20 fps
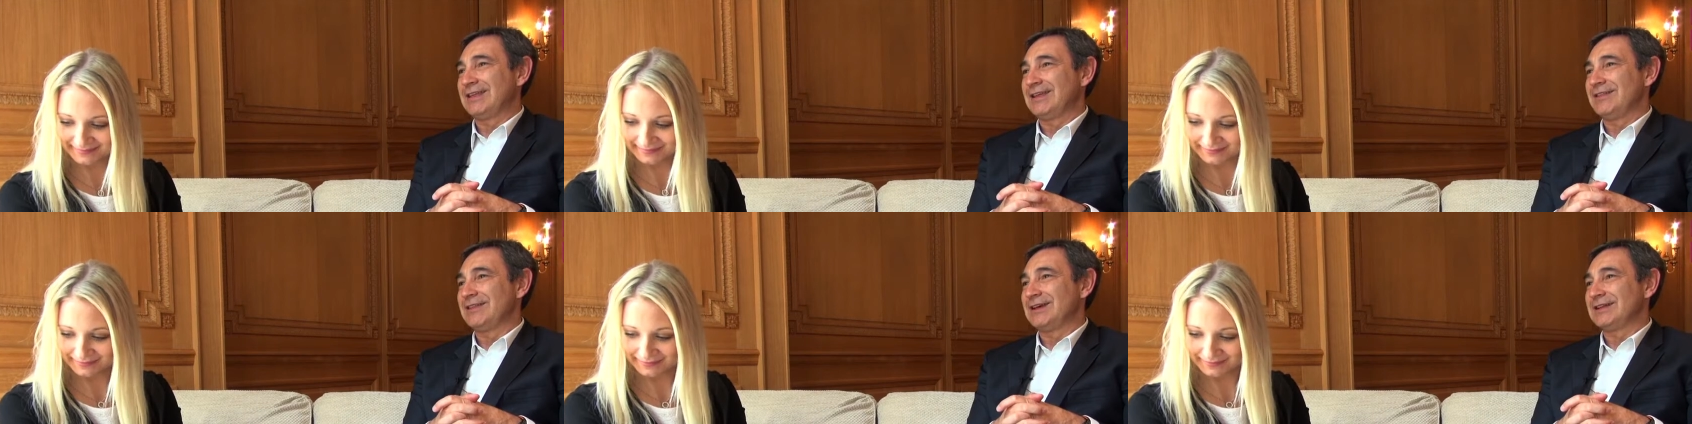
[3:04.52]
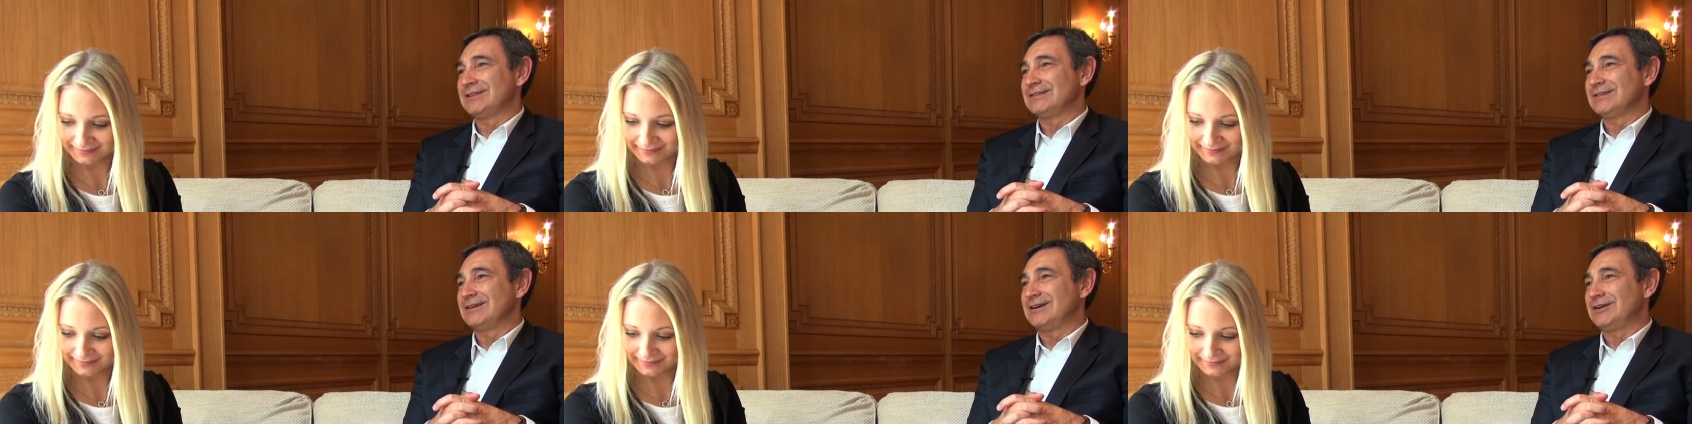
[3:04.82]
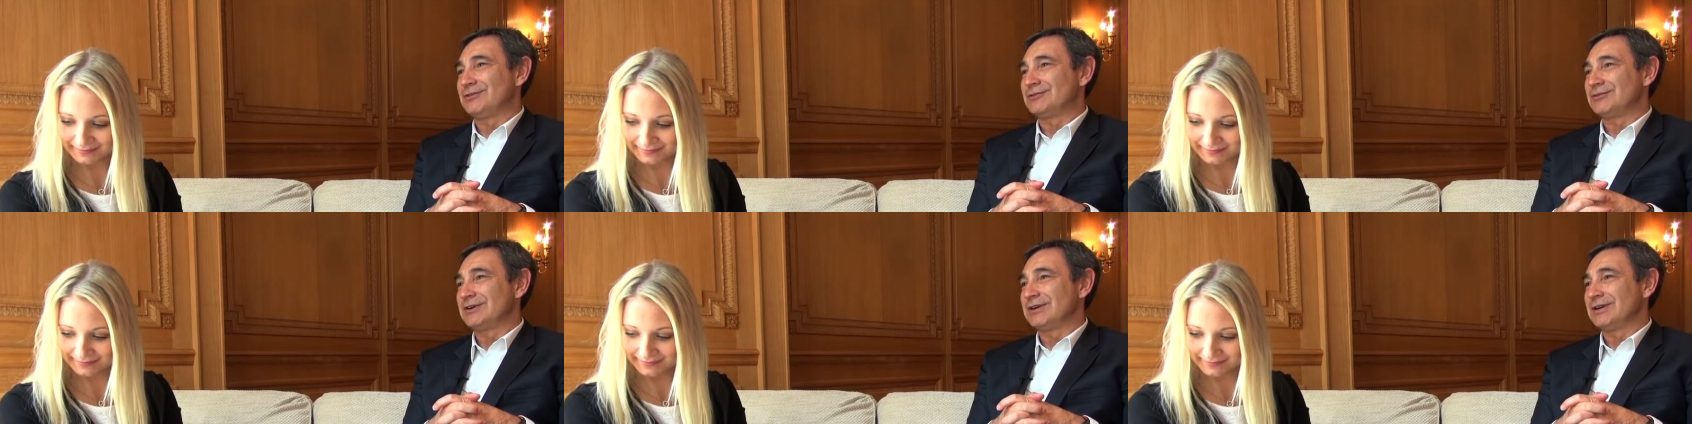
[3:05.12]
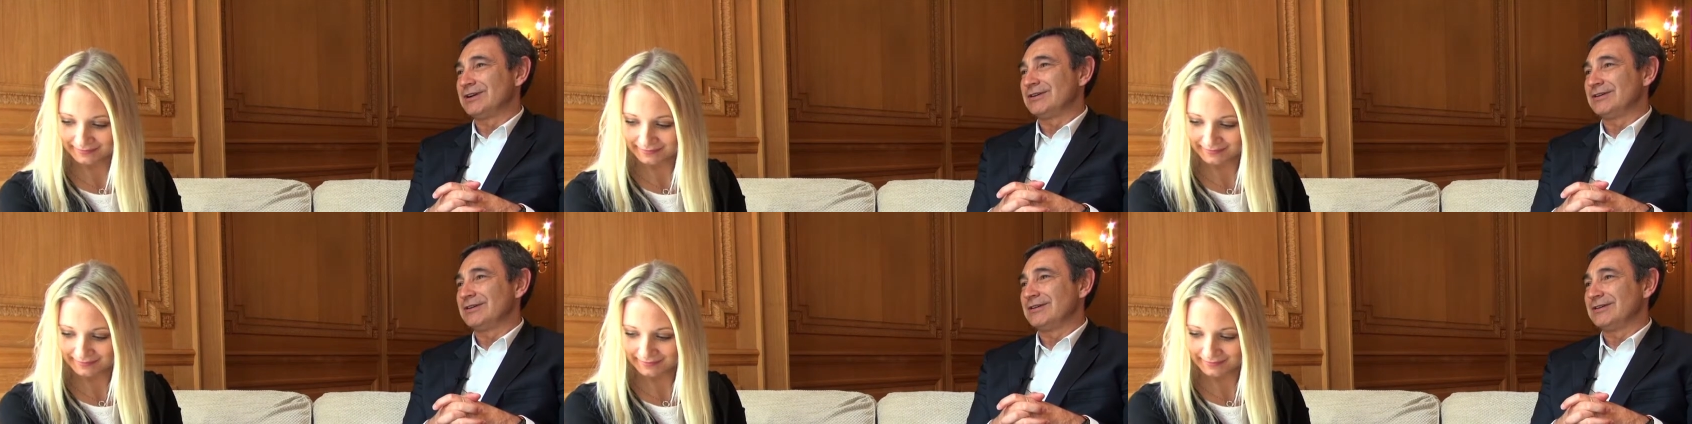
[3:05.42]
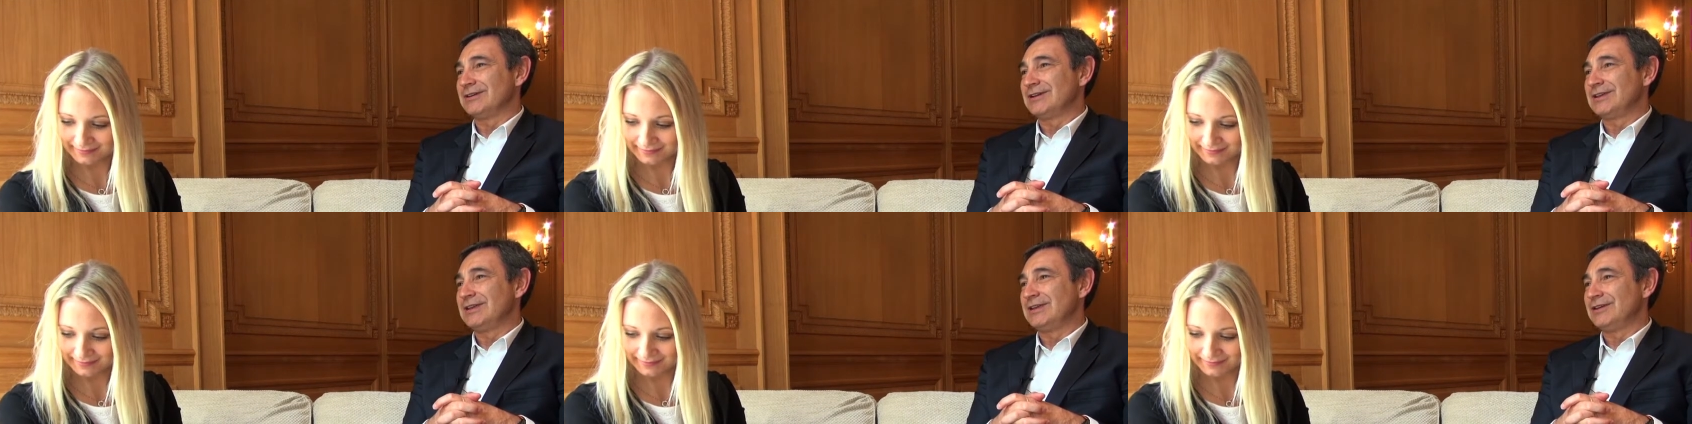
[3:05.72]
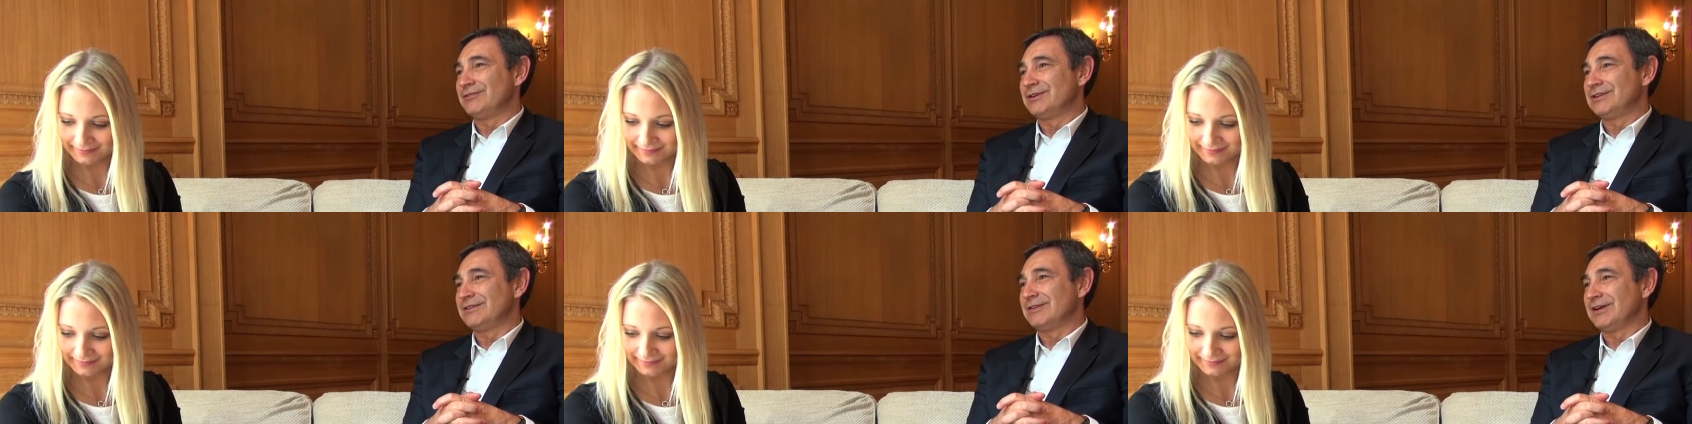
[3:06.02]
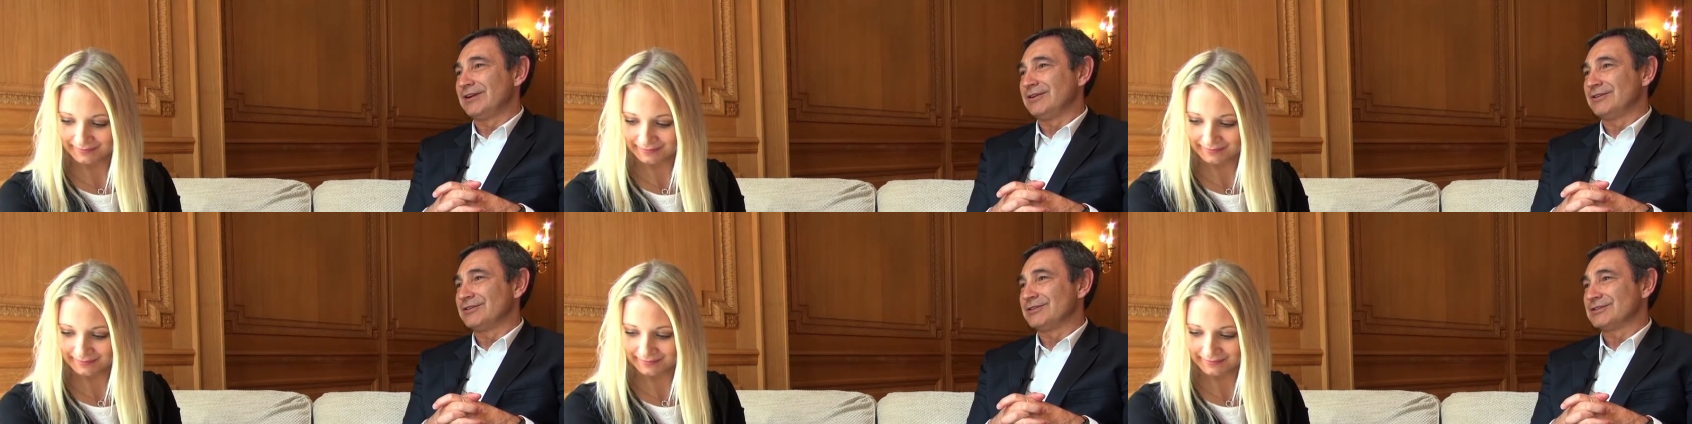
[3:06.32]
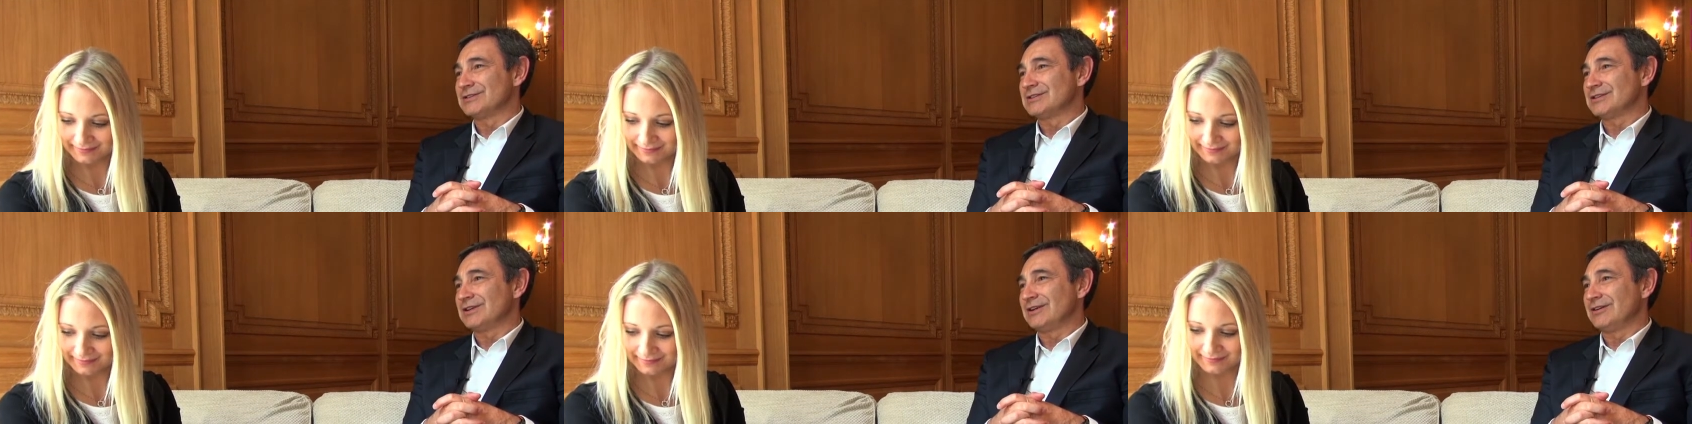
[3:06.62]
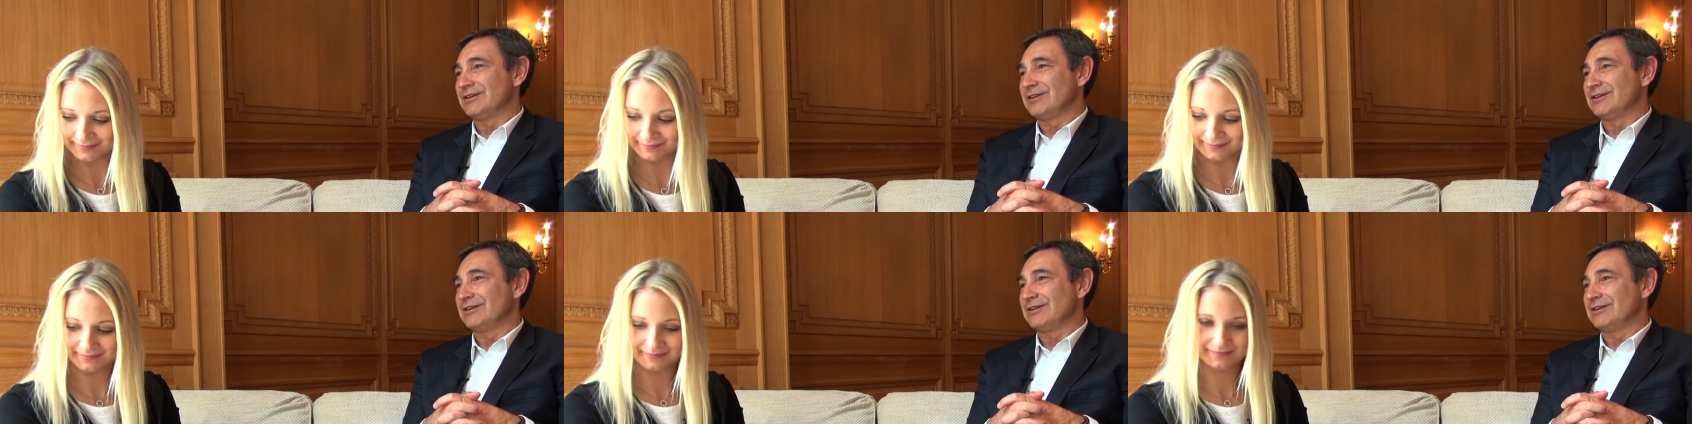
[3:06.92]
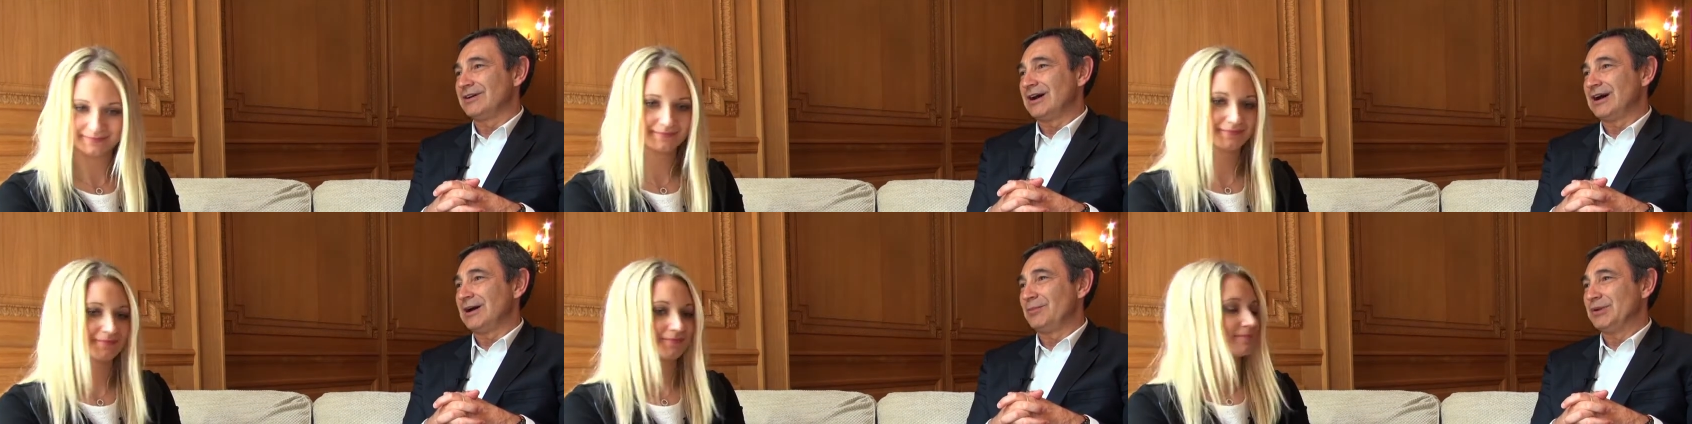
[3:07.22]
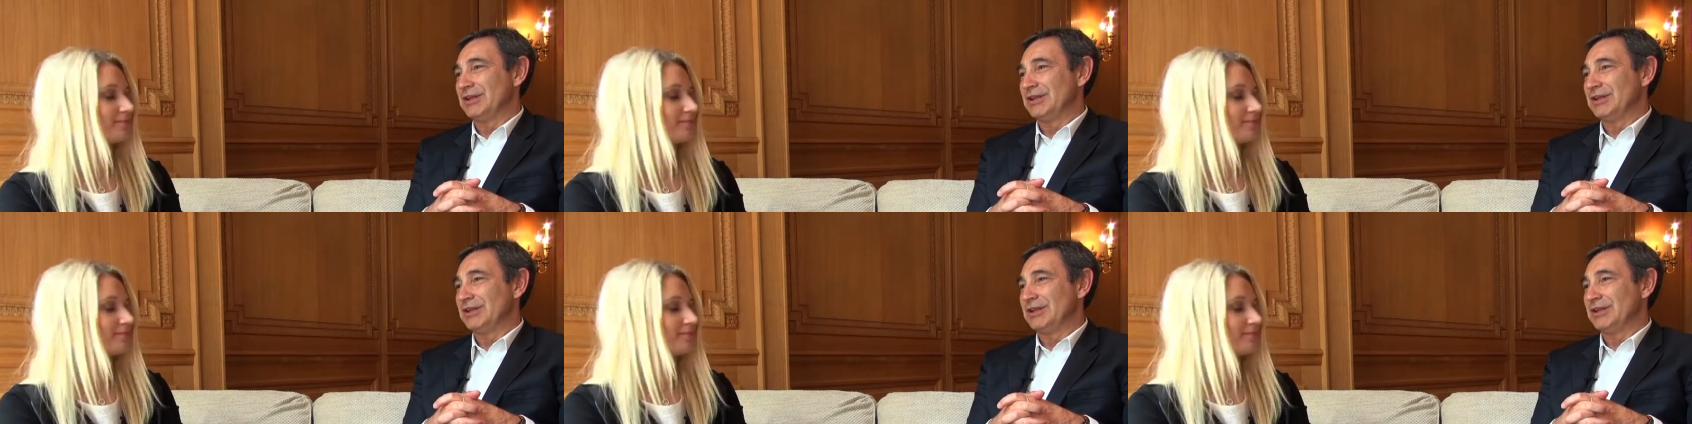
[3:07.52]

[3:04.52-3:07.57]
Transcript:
Speaker 1: think that our uh, key retailers uh, are